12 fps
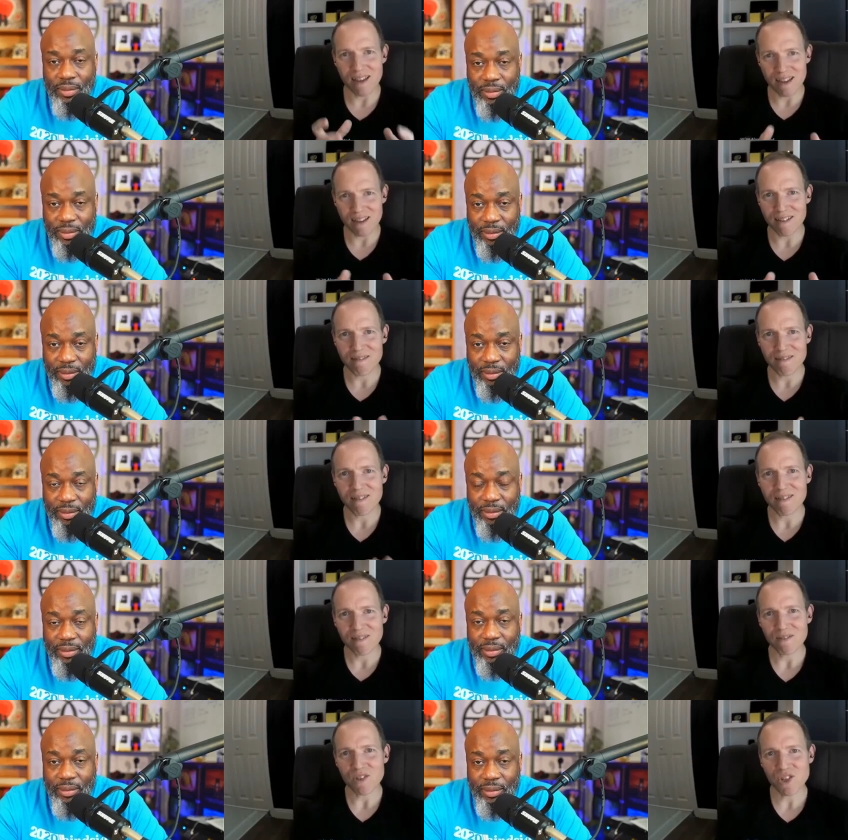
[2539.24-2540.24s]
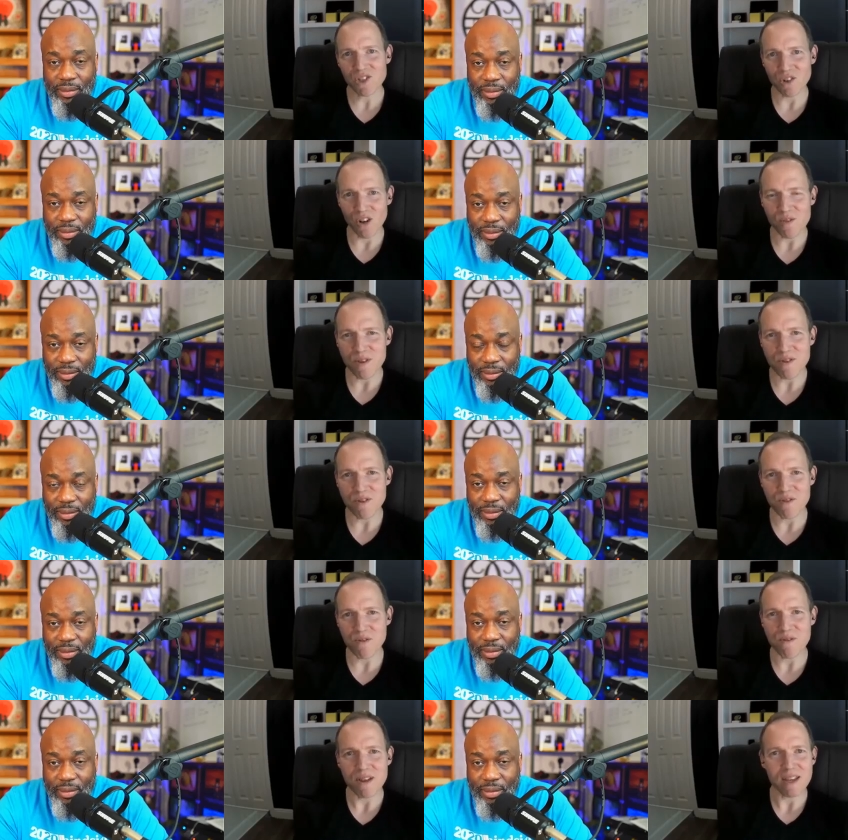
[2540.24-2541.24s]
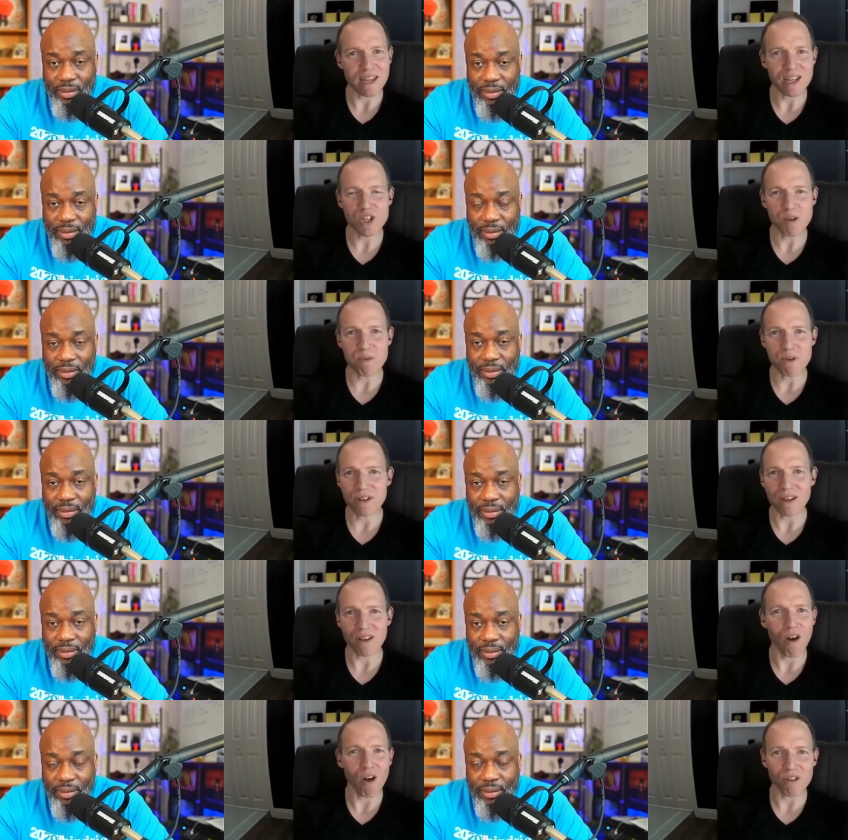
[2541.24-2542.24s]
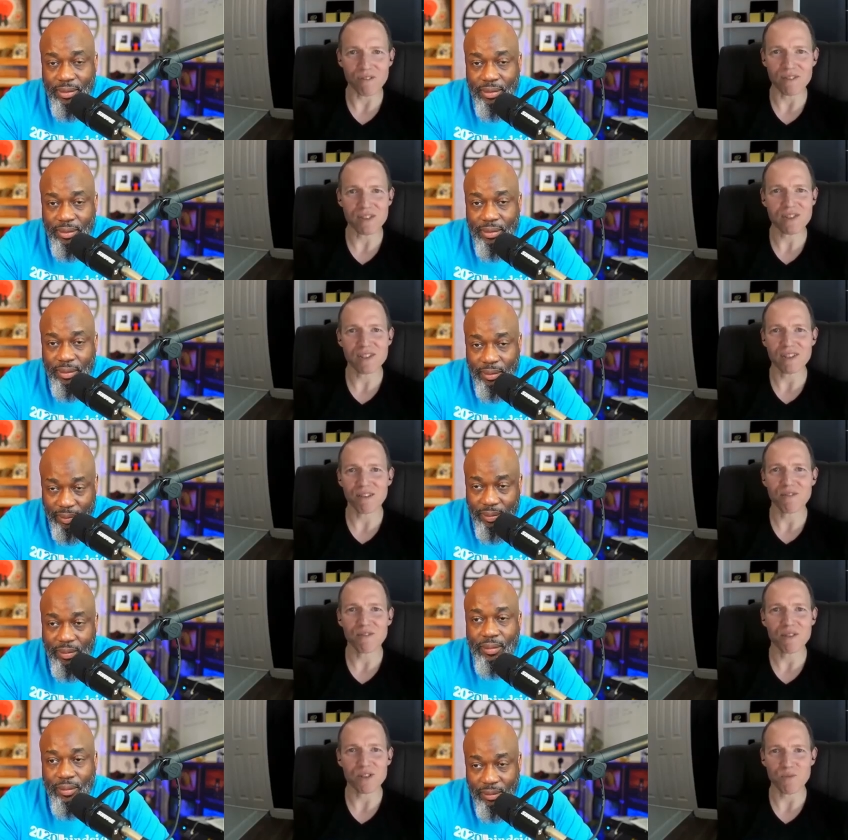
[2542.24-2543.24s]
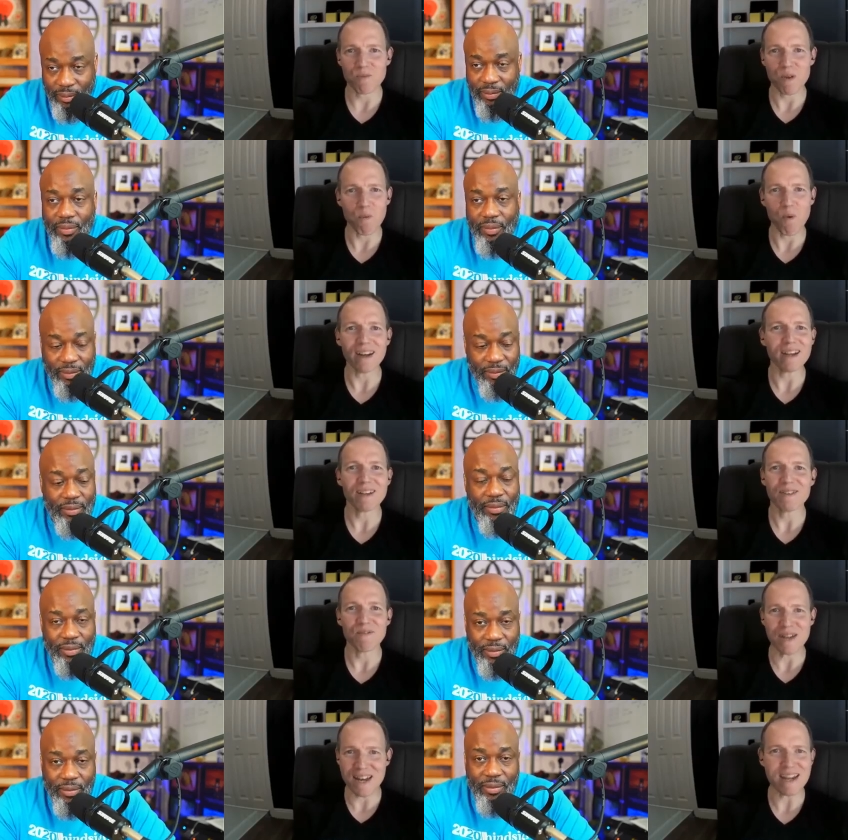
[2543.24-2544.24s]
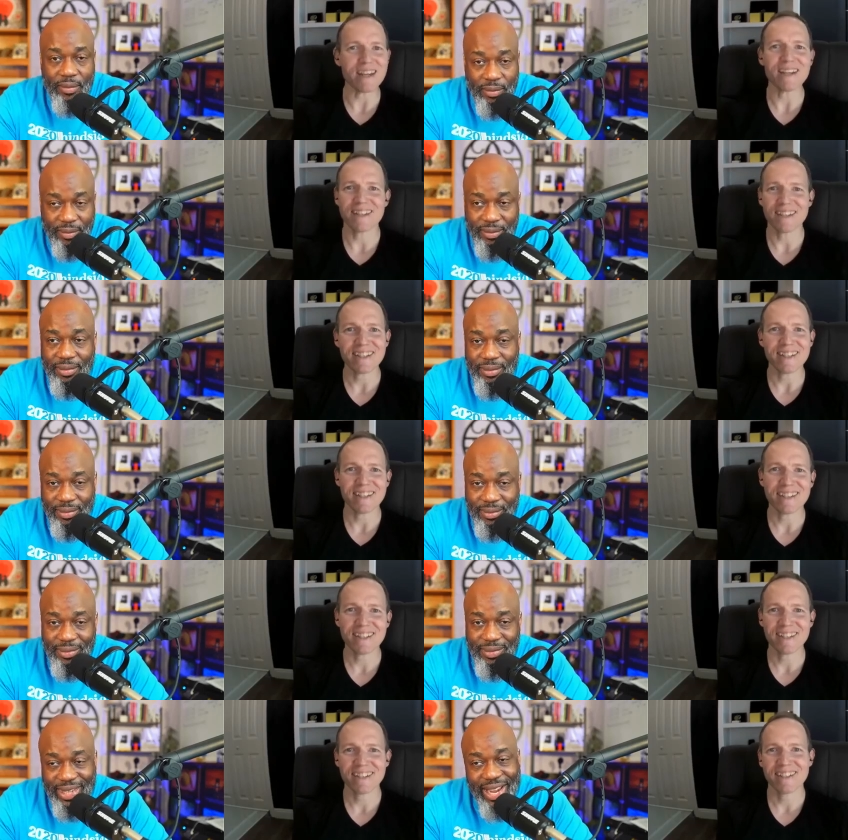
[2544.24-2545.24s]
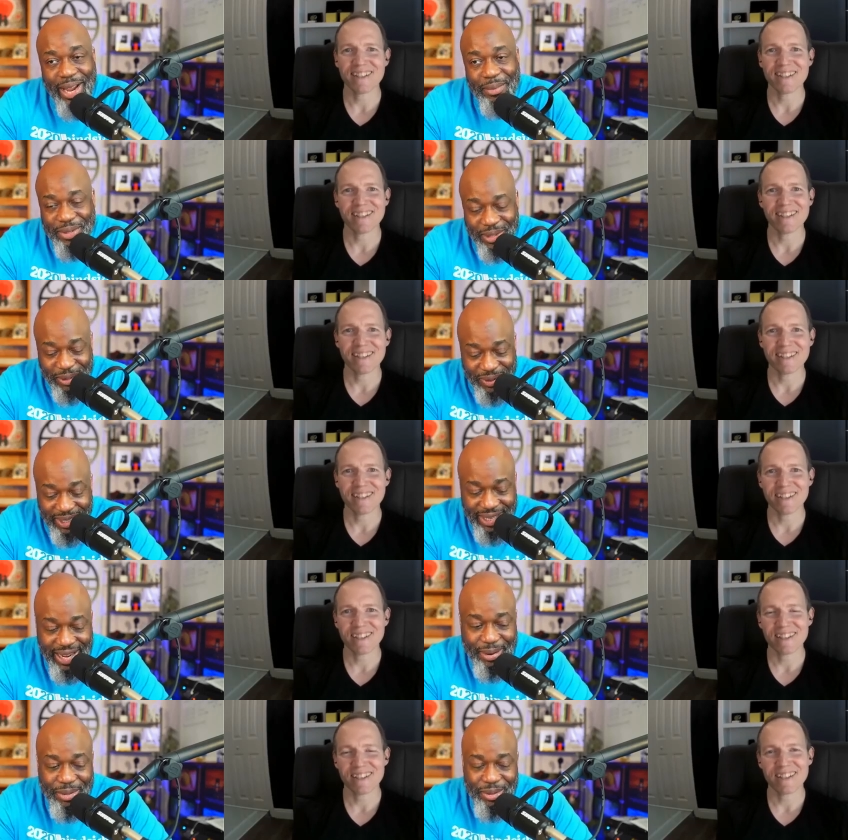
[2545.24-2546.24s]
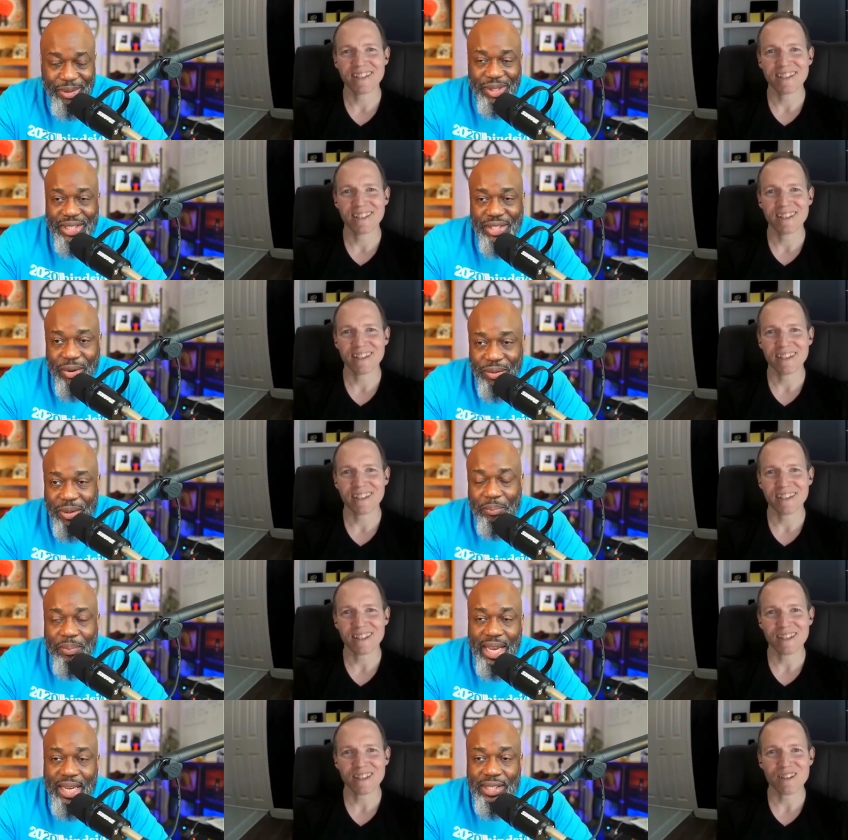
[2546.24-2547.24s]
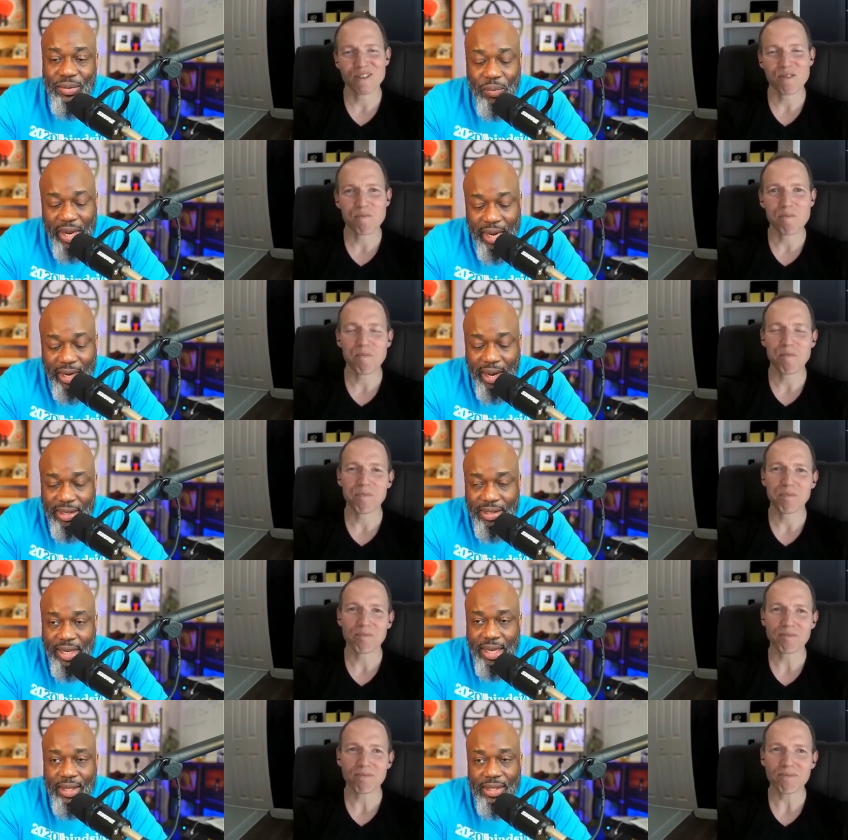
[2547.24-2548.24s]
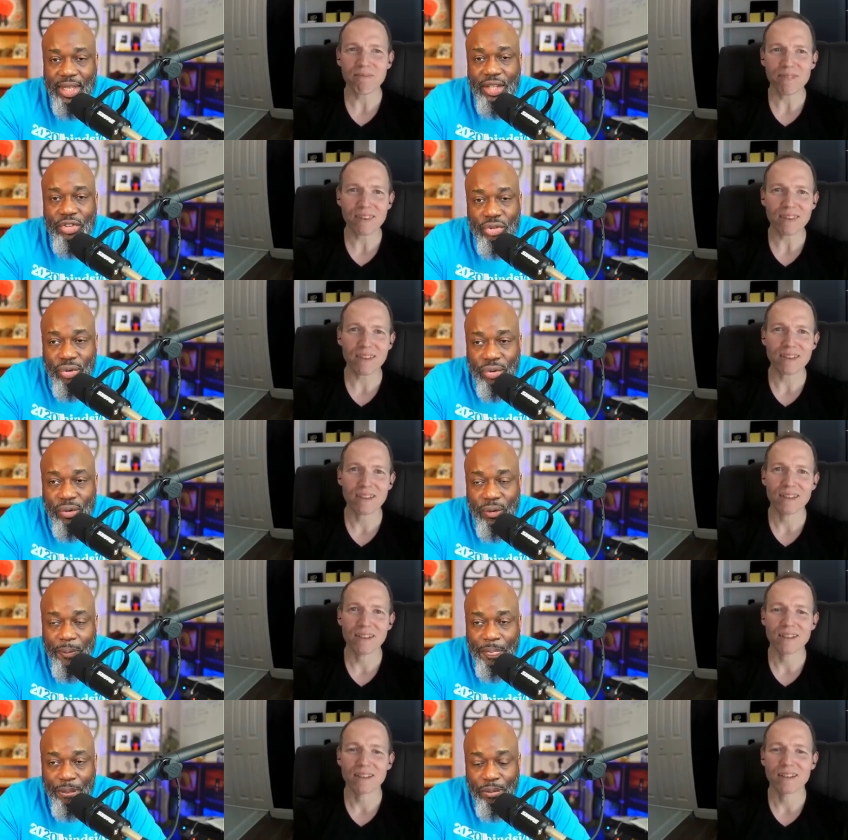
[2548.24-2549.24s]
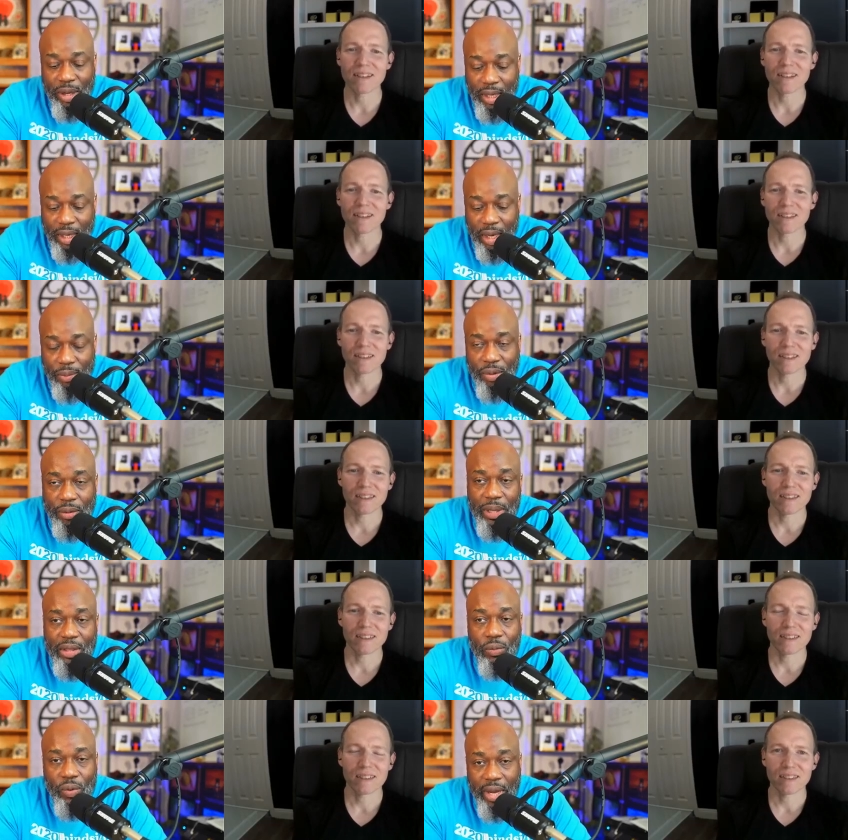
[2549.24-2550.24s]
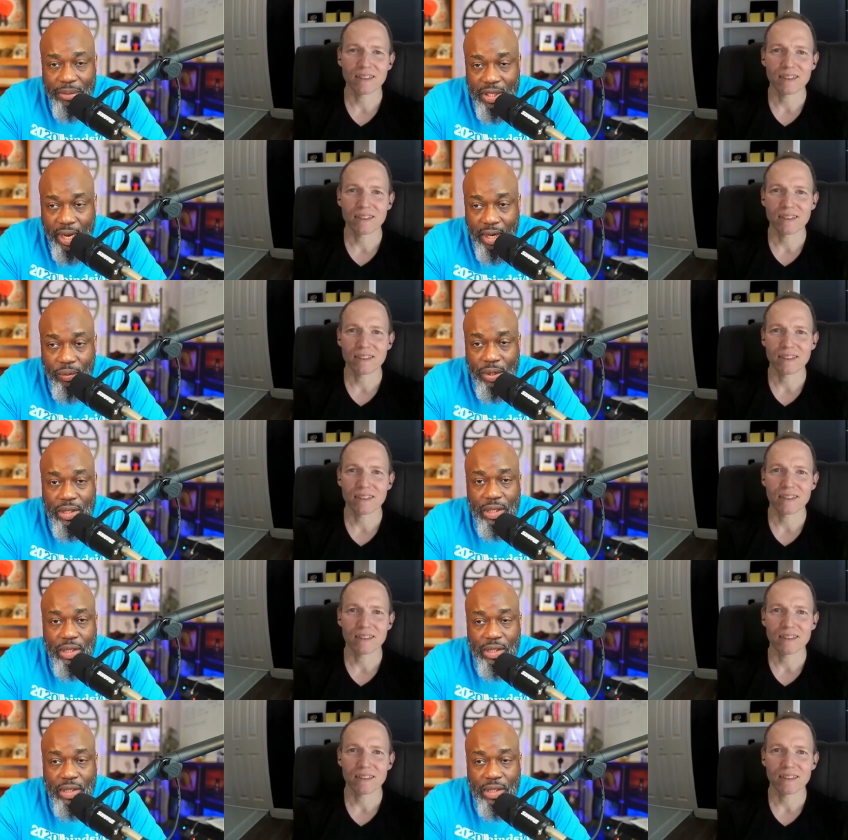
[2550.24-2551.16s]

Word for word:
Speaker 1: they start with you get your book all of this stuff because we want it we need it
Speaker 2: Absolutely. Absolutely. So the best way, I'd say the central hub would be the website, which is